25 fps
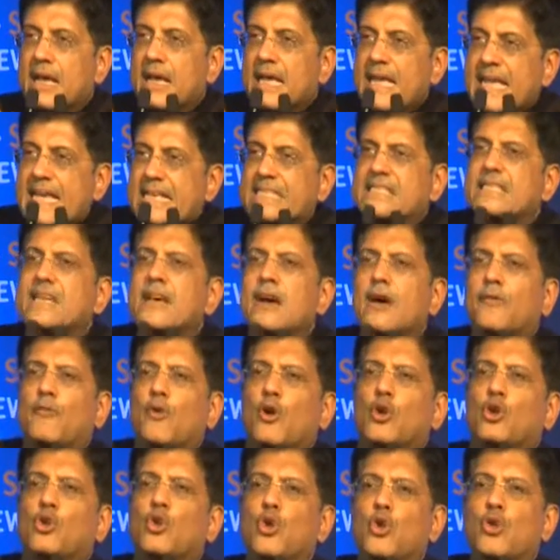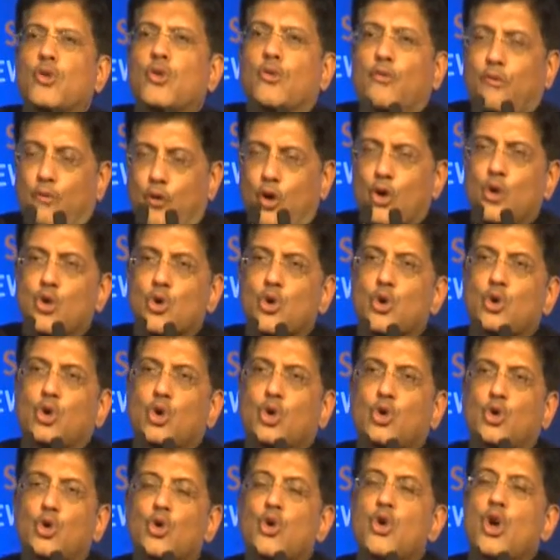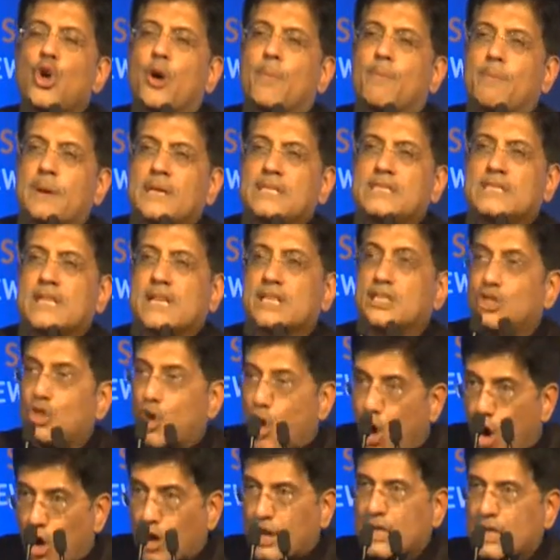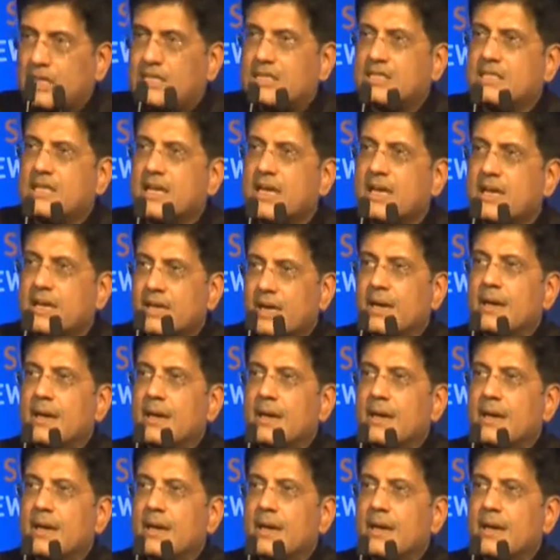easier for you to do your business honestly.